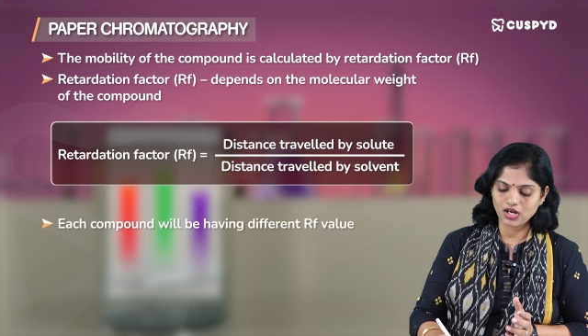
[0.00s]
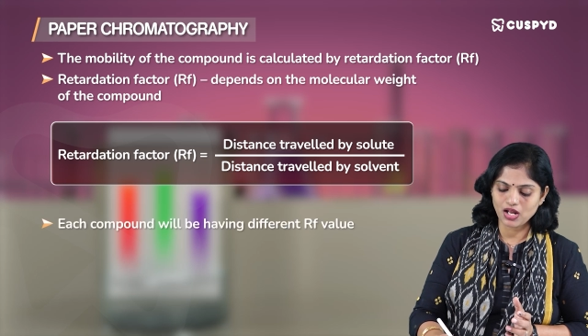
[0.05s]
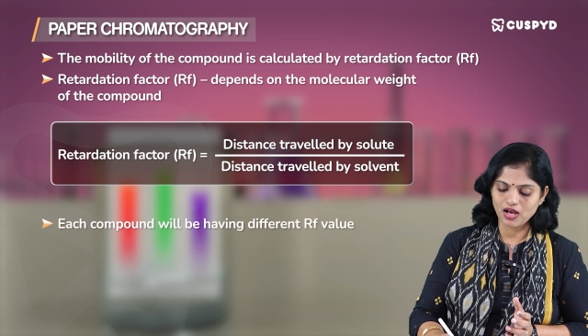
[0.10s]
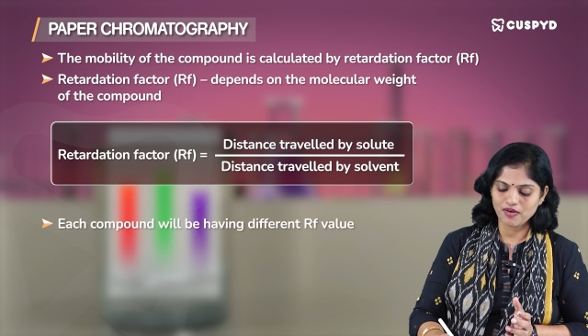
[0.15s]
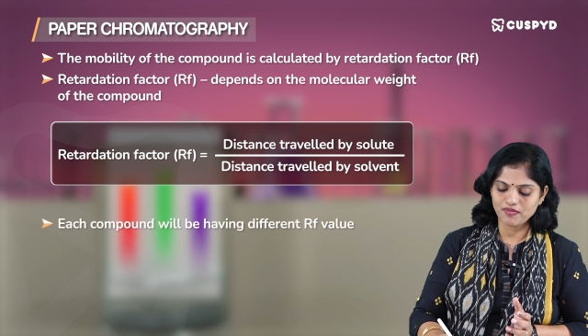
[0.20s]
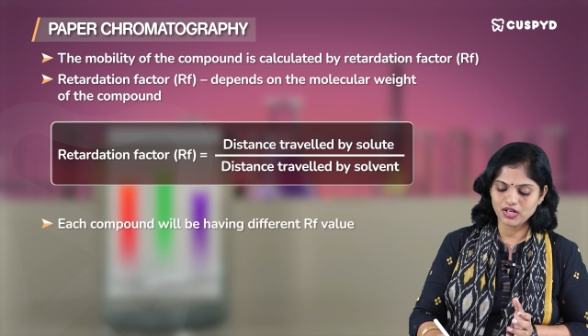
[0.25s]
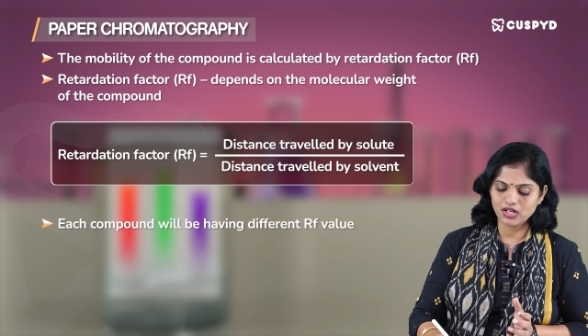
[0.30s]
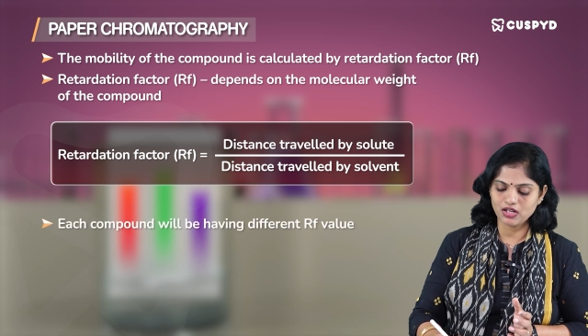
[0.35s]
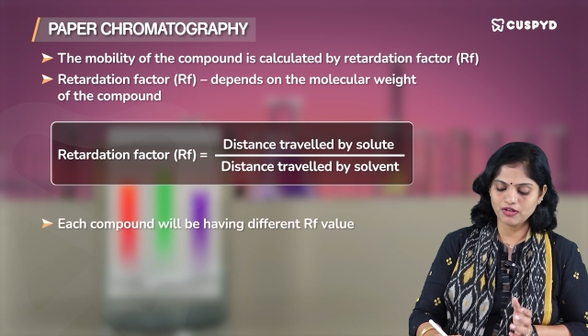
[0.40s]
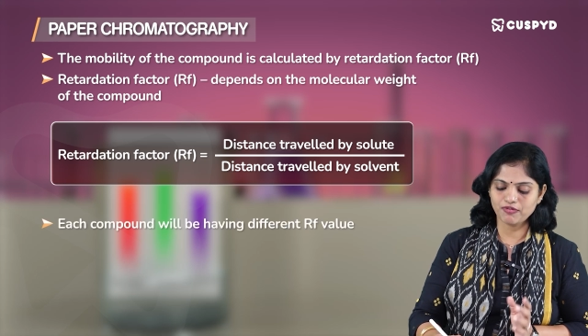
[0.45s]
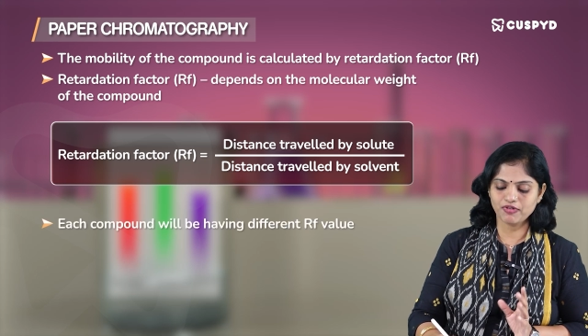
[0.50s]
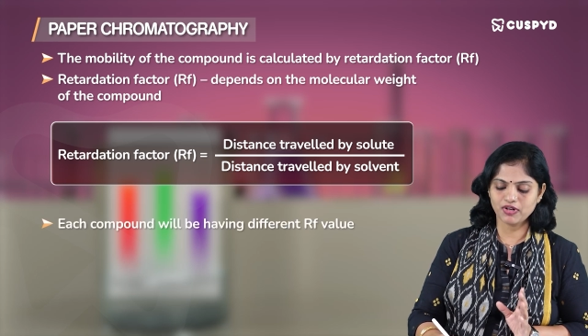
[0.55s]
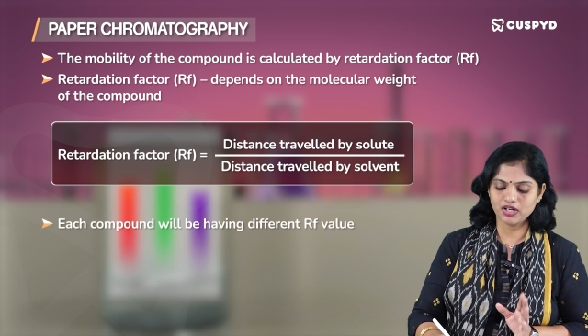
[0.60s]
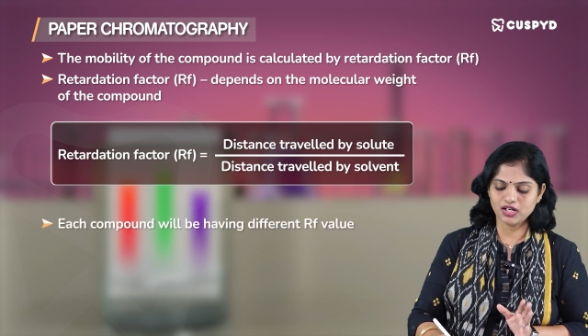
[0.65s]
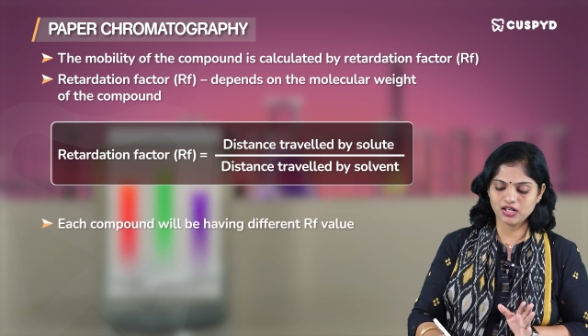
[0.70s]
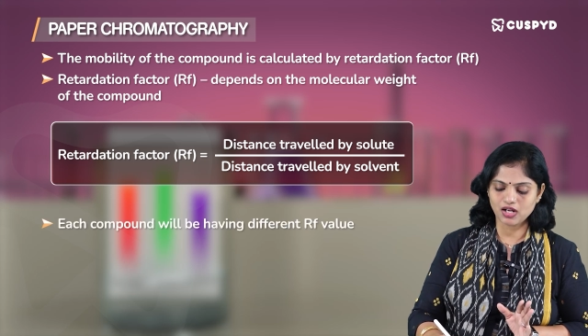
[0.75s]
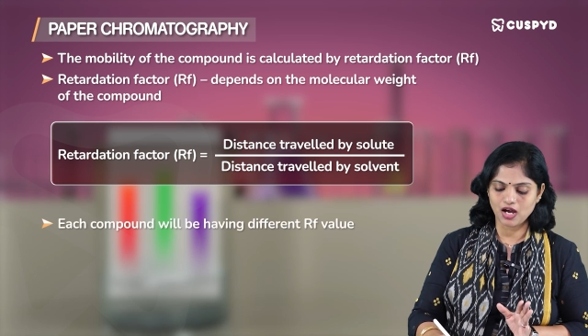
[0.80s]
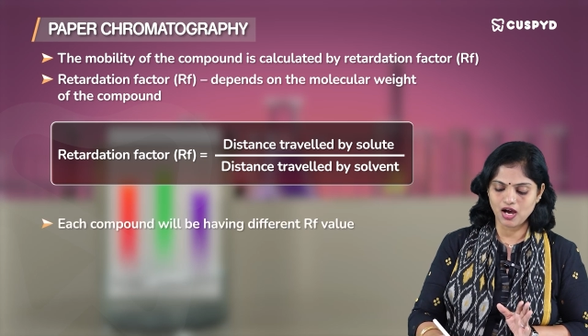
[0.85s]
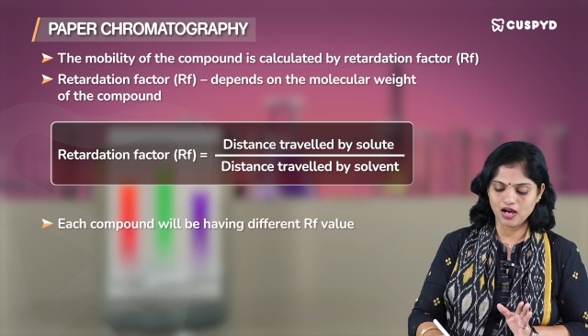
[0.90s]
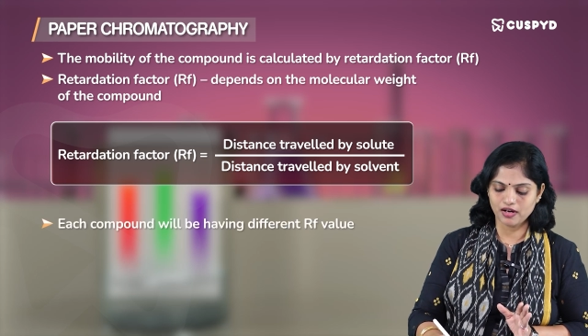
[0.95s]
have a
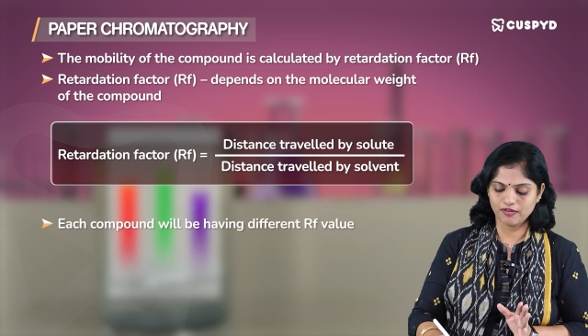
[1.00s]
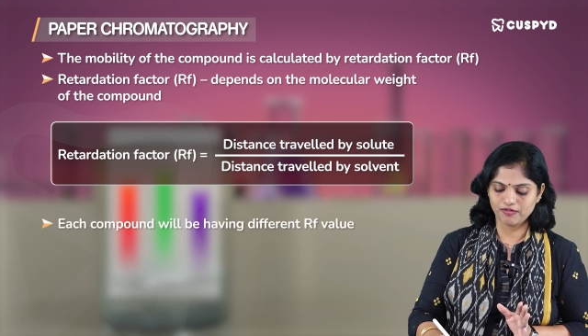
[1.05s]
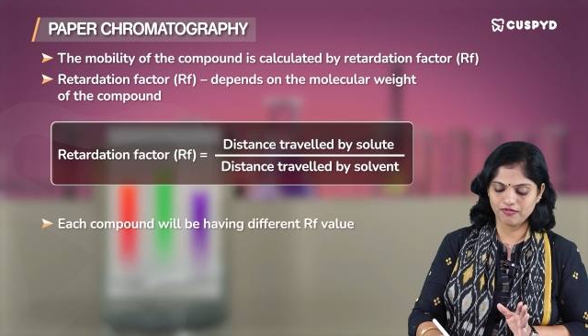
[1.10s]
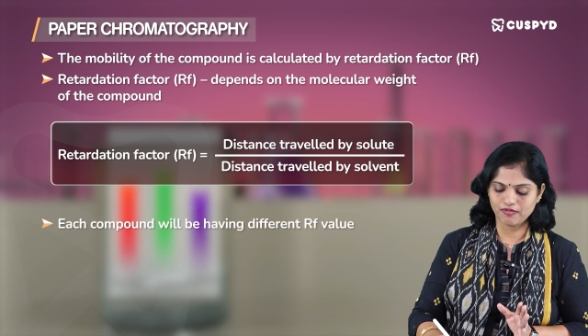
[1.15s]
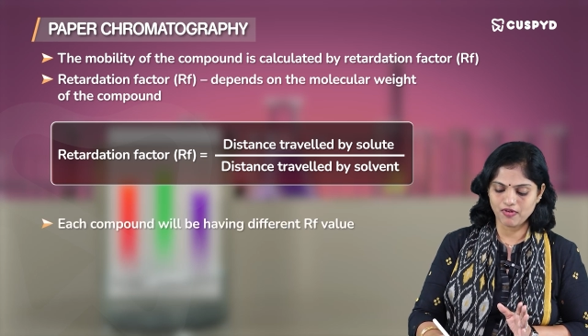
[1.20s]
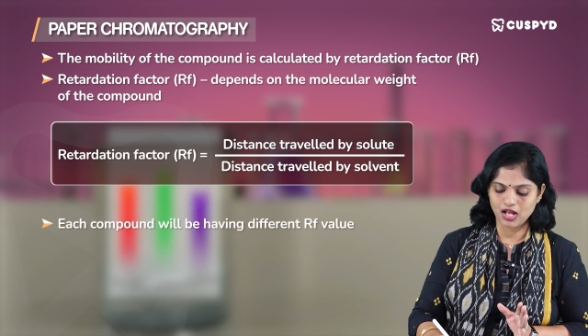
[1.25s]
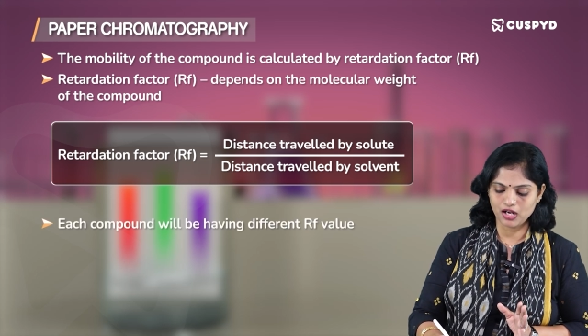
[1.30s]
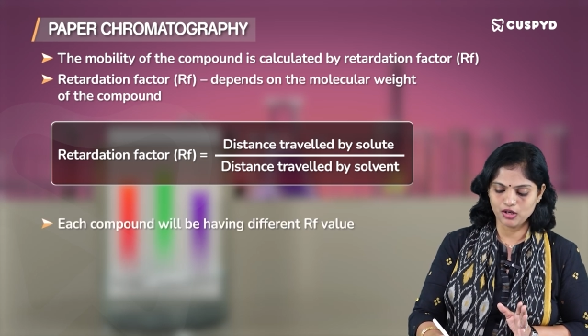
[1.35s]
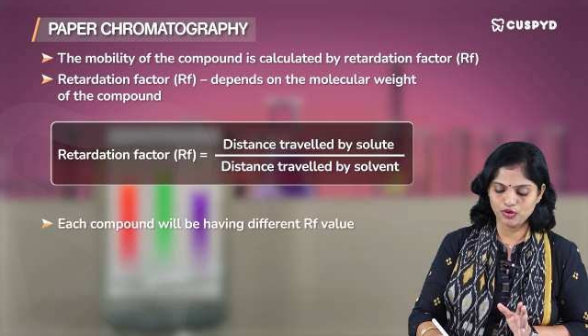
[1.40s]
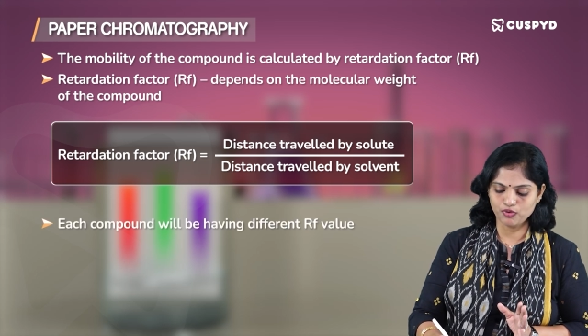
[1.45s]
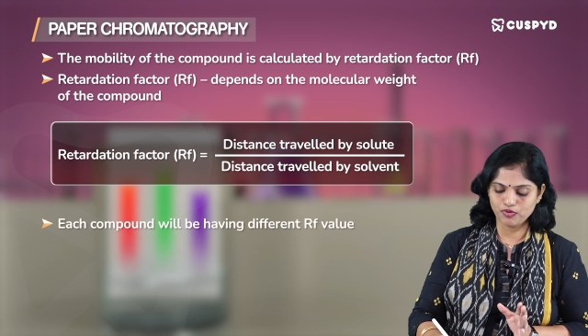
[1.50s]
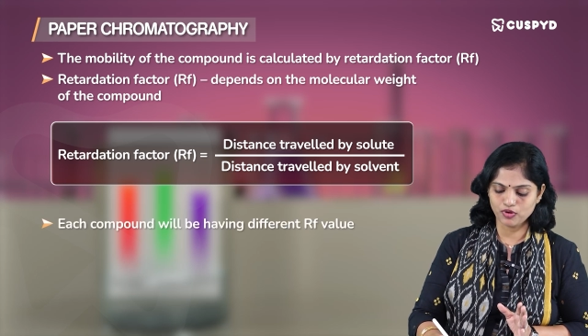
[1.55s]
different RF value.